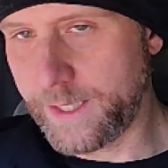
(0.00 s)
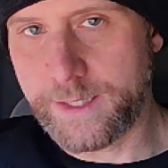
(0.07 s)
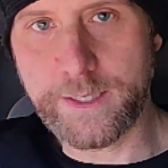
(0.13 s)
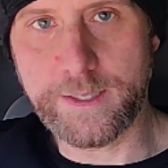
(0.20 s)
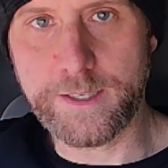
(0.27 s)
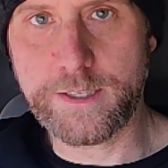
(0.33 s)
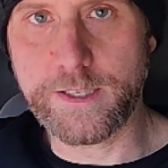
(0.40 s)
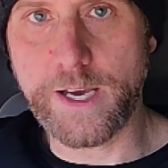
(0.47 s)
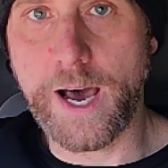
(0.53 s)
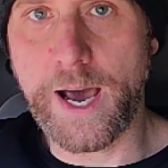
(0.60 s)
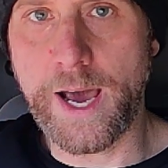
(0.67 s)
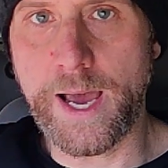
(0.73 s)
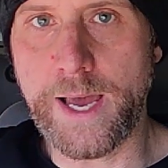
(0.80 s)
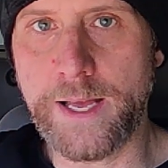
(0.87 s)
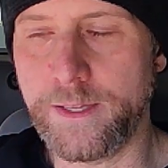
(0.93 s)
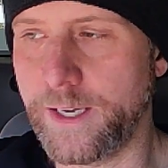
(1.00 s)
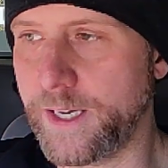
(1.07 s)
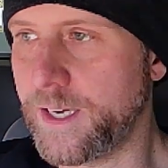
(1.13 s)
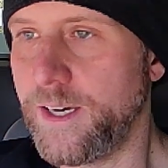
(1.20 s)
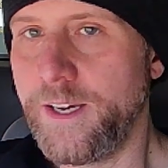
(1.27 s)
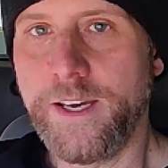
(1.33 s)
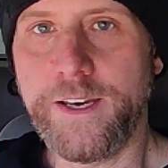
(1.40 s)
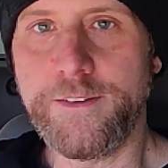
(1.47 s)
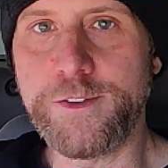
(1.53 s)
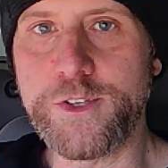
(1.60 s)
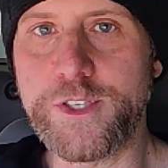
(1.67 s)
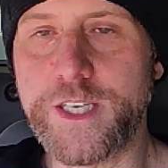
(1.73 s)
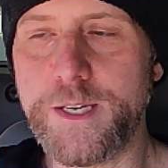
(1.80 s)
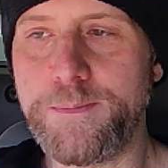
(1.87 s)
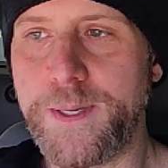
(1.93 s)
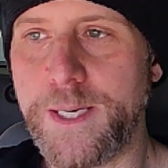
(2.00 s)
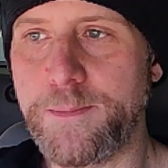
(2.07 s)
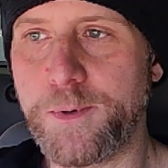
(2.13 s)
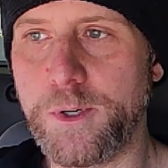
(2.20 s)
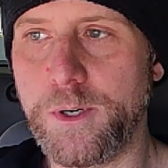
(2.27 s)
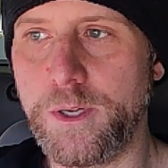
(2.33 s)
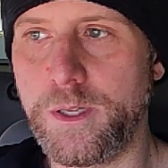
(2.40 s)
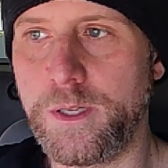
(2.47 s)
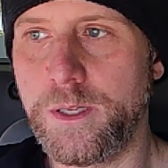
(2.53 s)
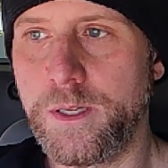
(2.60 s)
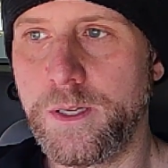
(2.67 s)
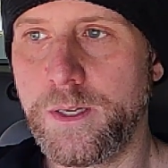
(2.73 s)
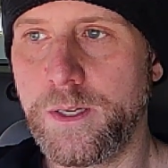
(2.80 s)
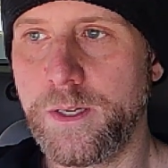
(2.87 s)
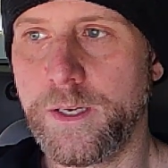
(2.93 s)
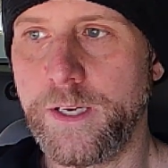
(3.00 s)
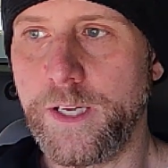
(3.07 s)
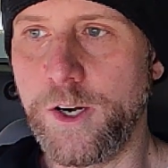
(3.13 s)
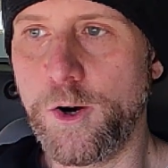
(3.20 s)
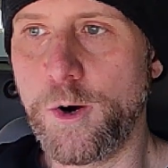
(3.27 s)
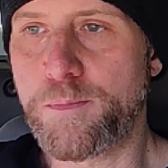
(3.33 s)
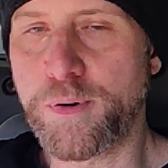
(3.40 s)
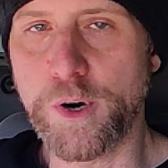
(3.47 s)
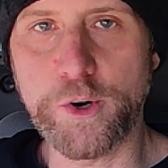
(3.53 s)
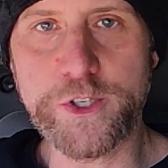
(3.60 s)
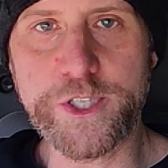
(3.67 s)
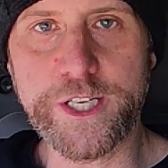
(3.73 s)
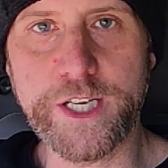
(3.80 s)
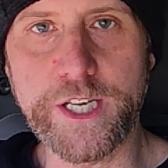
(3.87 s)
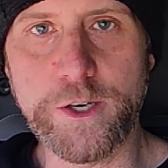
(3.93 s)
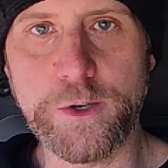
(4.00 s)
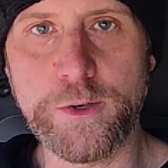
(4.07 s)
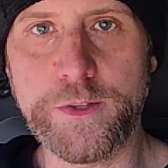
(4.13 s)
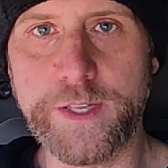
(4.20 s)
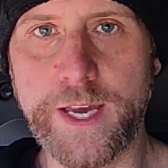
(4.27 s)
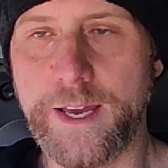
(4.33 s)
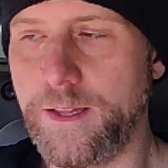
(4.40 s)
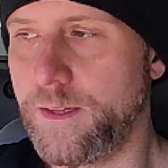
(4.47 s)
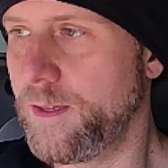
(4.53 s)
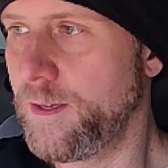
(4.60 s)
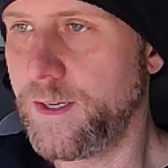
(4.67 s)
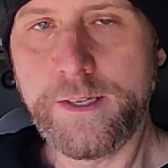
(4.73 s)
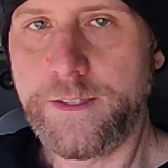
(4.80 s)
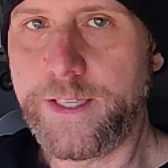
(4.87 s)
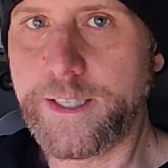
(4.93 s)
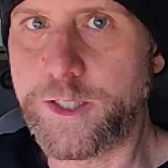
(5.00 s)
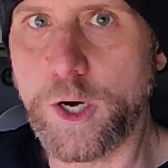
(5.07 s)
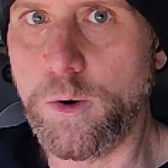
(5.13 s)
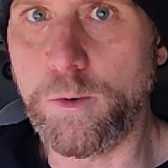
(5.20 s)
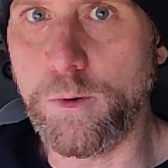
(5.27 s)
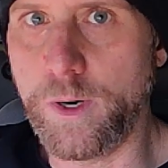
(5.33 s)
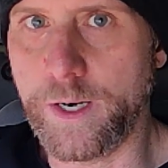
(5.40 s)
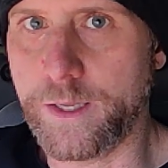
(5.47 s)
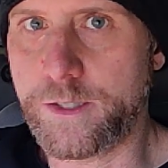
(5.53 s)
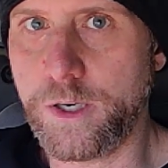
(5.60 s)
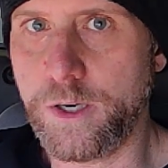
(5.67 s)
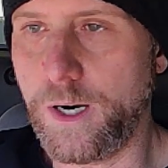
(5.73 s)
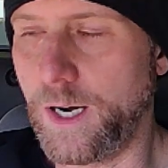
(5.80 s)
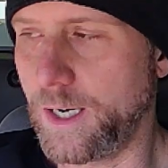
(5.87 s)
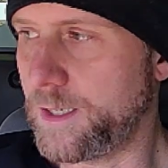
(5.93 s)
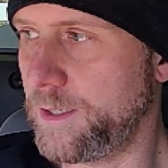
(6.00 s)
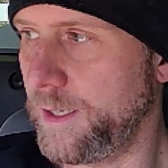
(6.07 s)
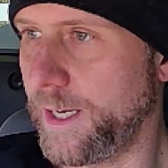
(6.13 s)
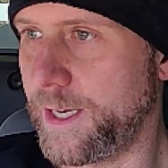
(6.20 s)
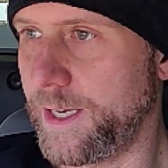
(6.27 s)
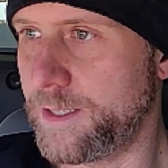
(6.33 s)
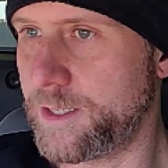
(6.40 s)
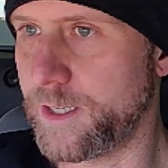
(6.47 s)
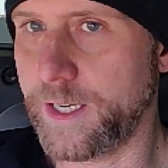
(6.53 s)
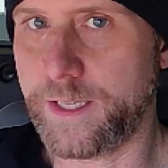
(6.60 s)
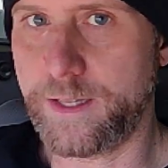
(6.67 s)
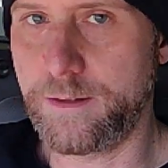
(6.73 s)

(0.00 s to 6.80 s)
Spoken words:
to the side. If you see people, approaching you, they don't want to talk. It's